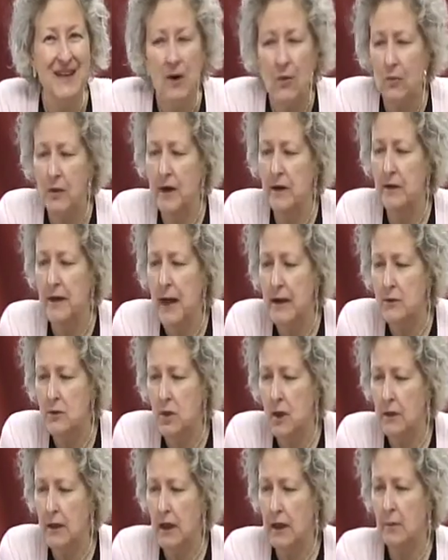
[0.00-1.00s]
We are not
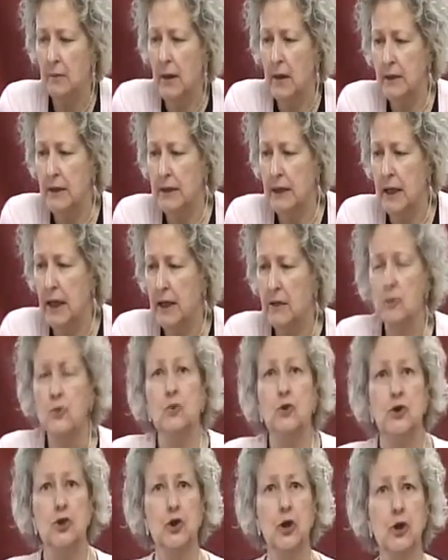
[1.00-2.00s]
talking about a God who
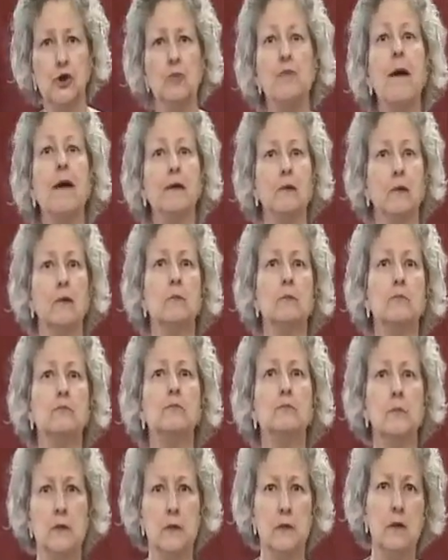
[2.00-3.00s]
is judgmental,
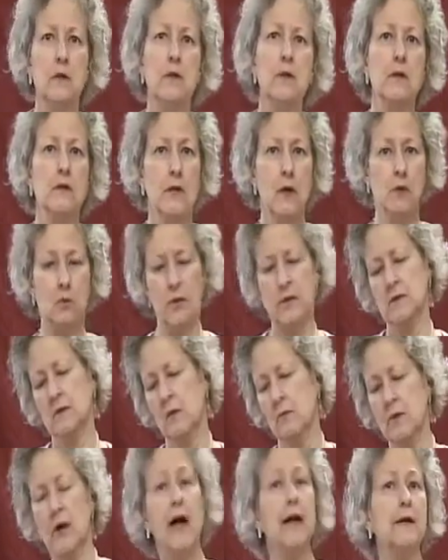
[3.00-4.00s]
sitting there with
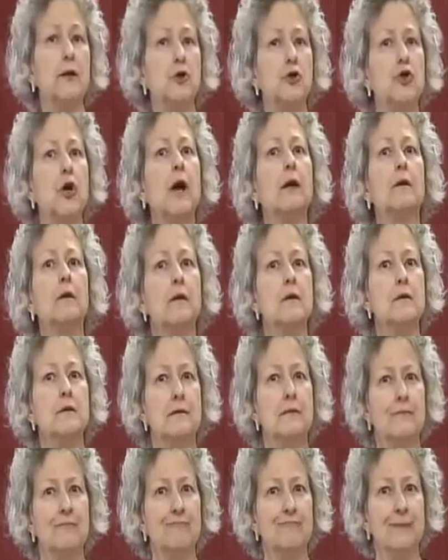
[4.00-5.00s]
some kind of
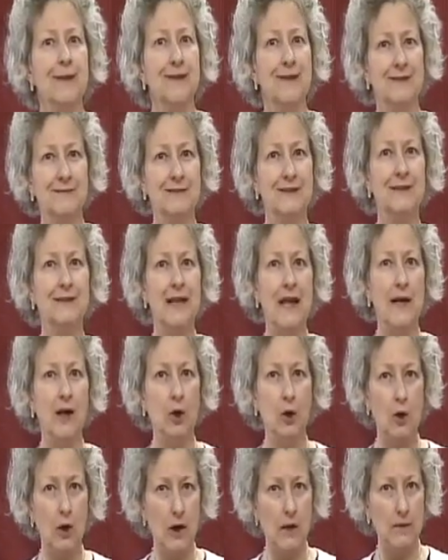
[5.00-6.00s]
checklist. Santa
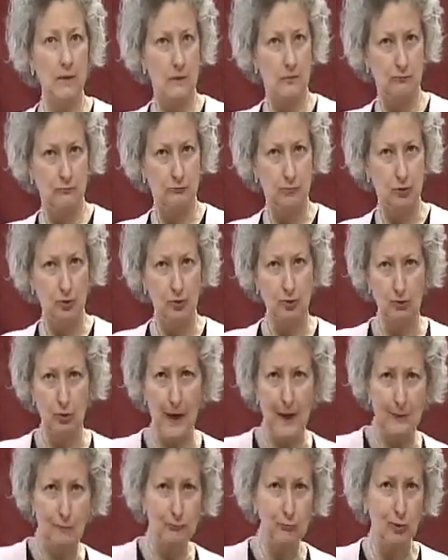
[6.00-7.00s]
Claus, who's
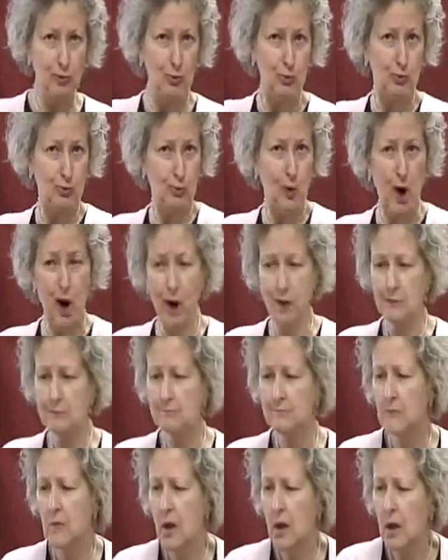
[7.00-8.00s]
right, who's wrong.
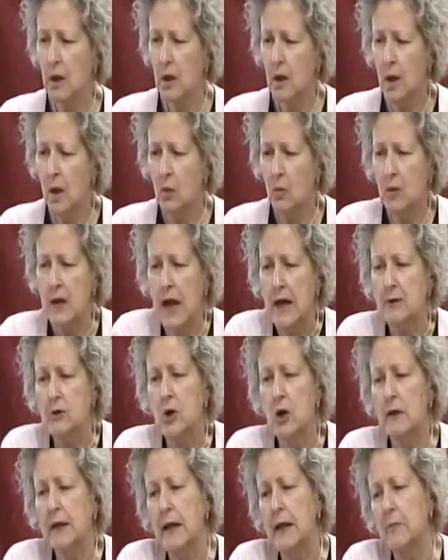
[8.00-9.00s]
We're not
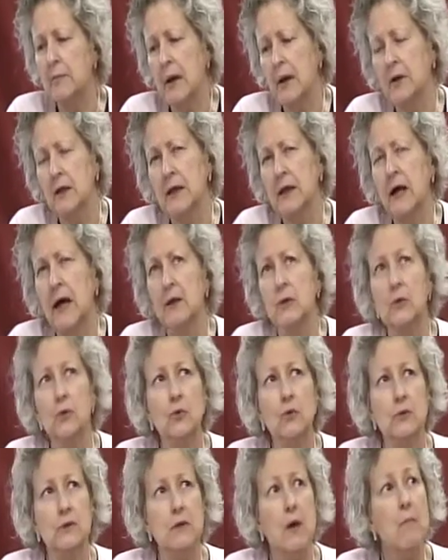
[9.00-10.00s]
talking about a God
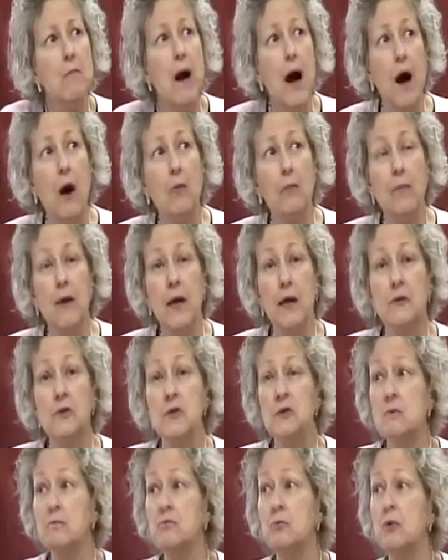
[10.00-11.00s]
who somehow made
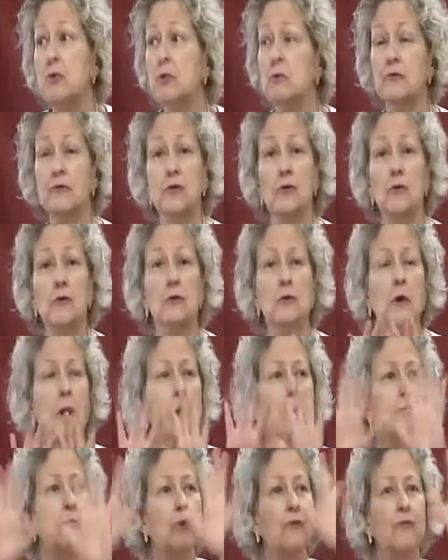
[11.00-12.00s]
this beautiful,
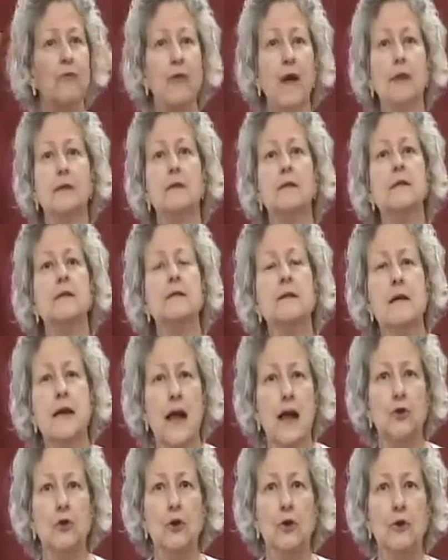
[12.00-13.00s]
perfected
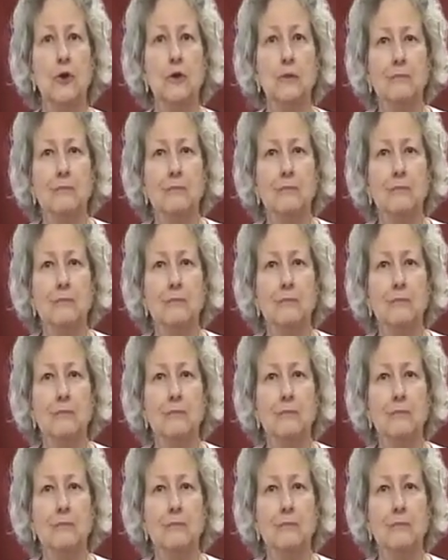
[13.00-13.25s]
nature,